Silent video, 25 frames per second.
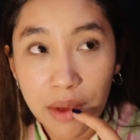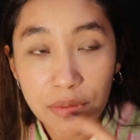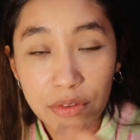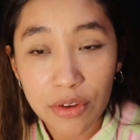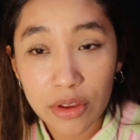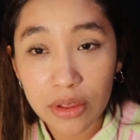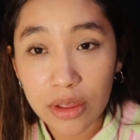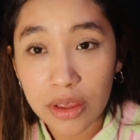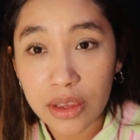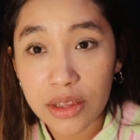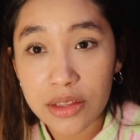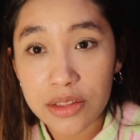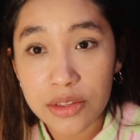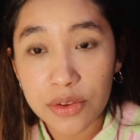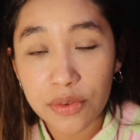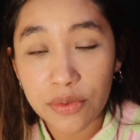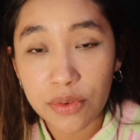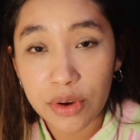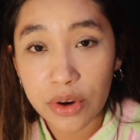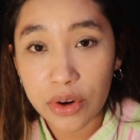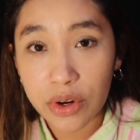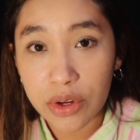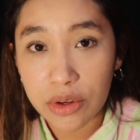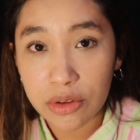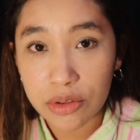feel like it's a
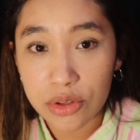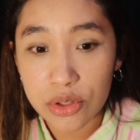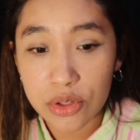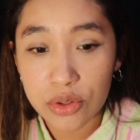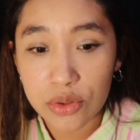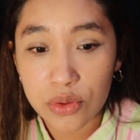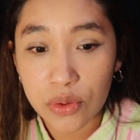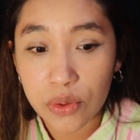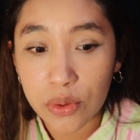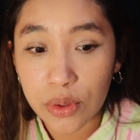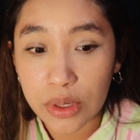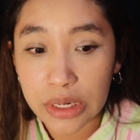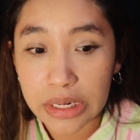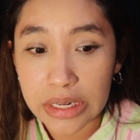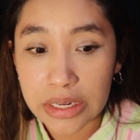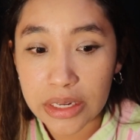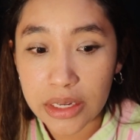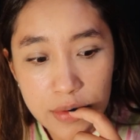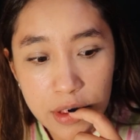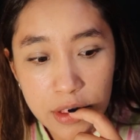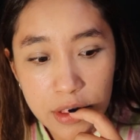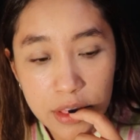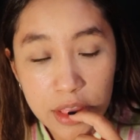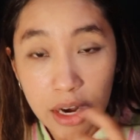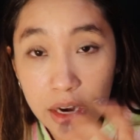very good story,
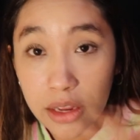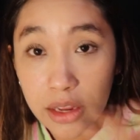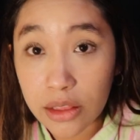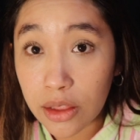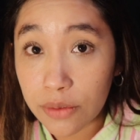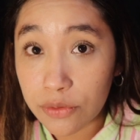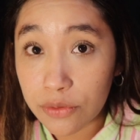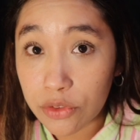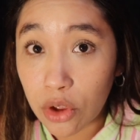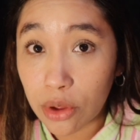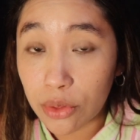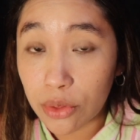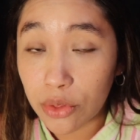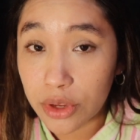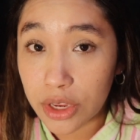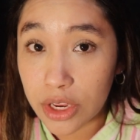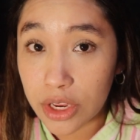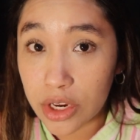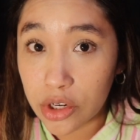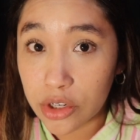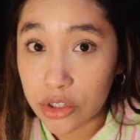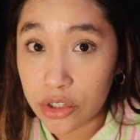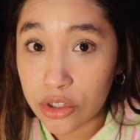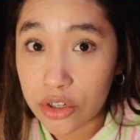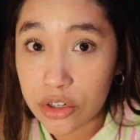that I loved all the
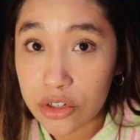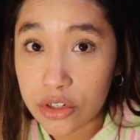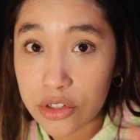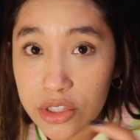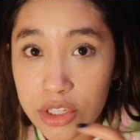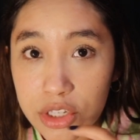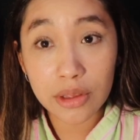characters.